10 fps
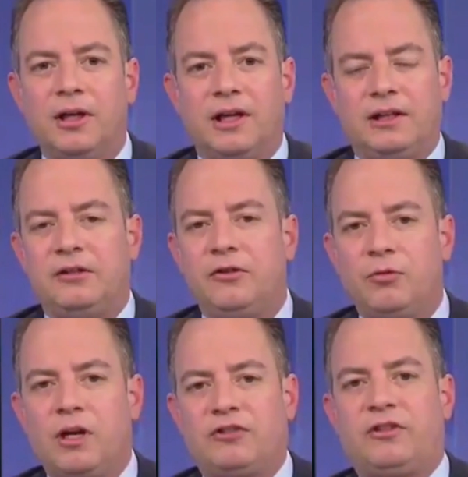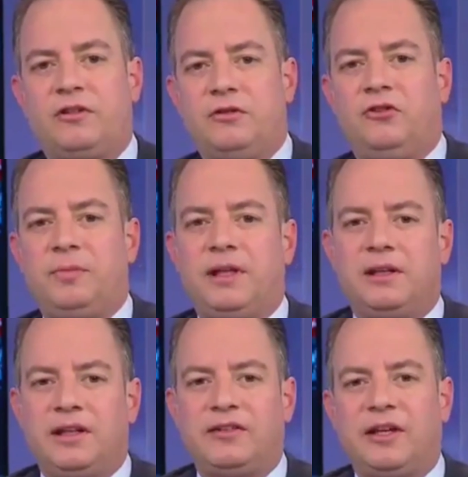And then you've watched the news media
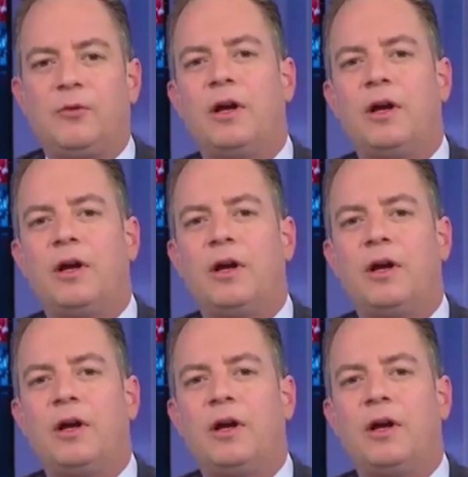and they say,